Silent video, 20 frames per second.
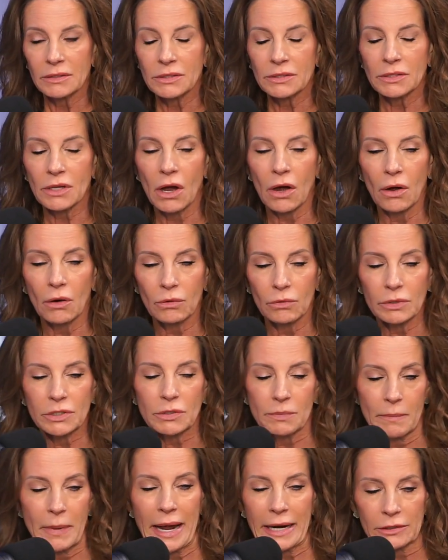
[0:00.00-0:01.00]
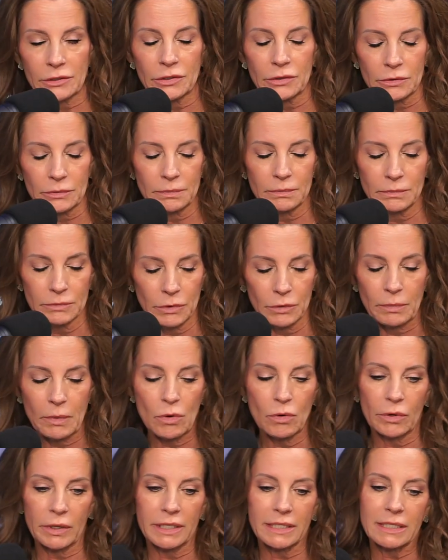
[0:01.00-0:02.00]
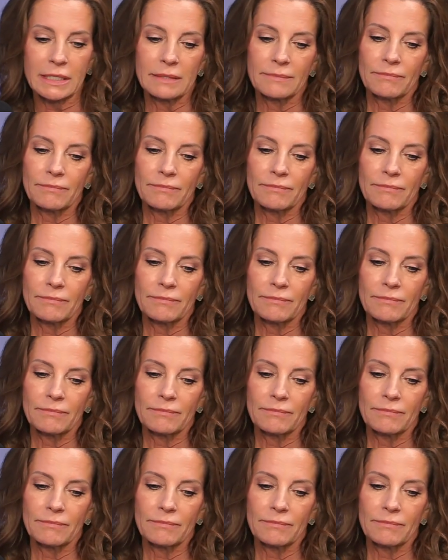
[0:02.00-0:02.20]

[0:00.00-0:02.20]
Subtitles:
So, which back to your point,